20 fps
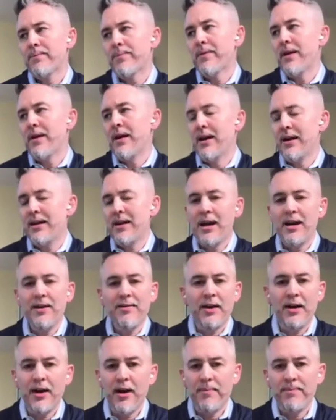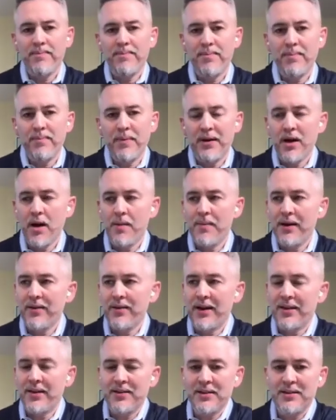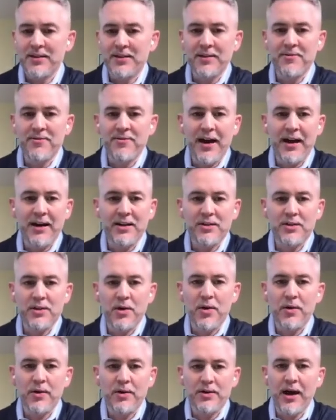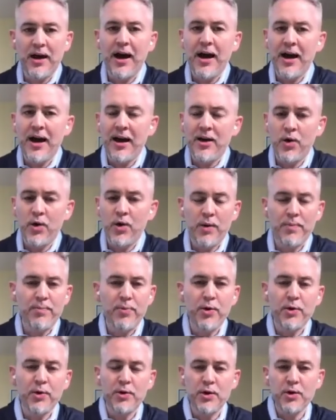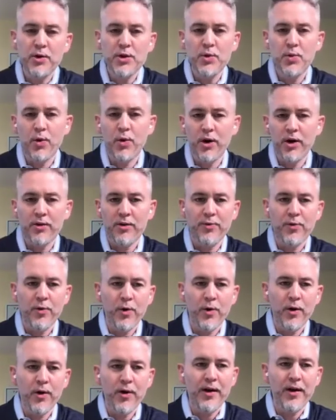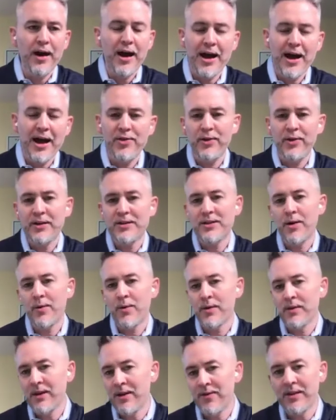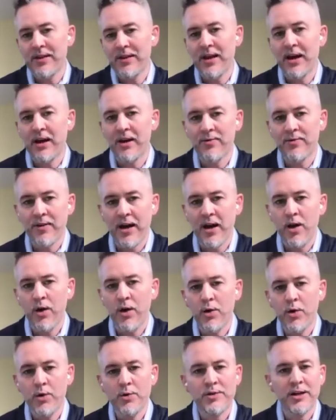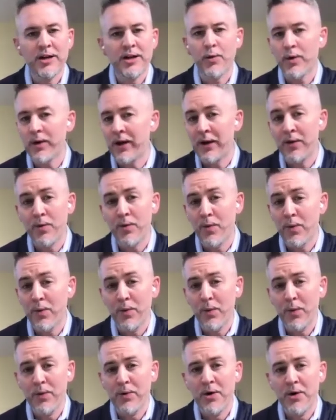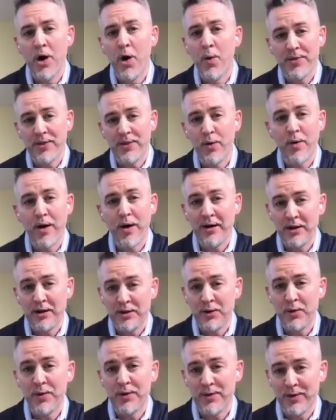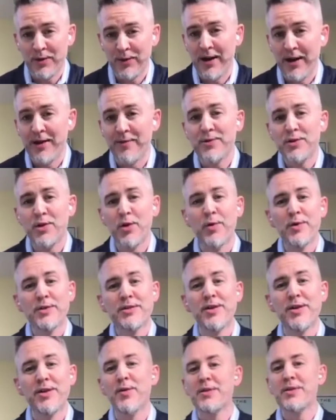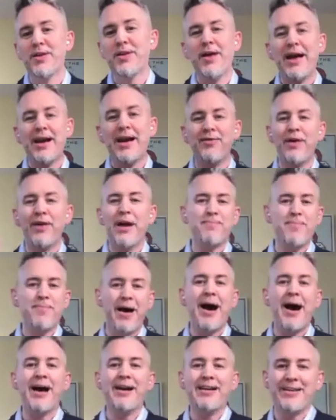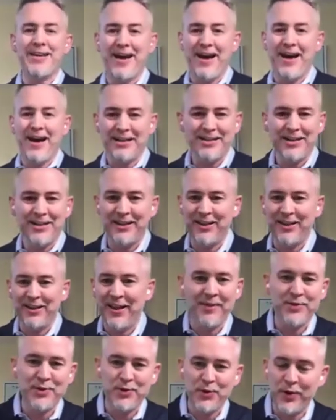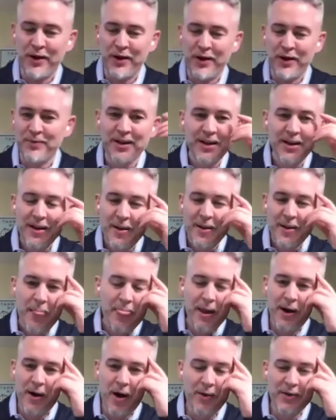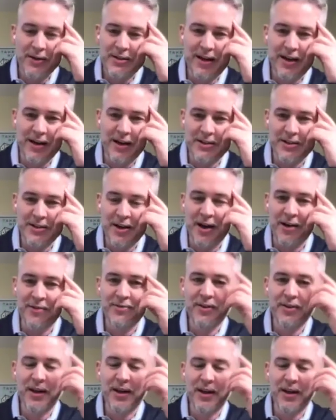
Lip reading: And I kind of ended up becoming like this de facto guy who would produce work for athletes that were leaving the NFL who didn't really know what they wanted to do with their life. So it was a lot of like podcasts and live streams and all this kind of stuff.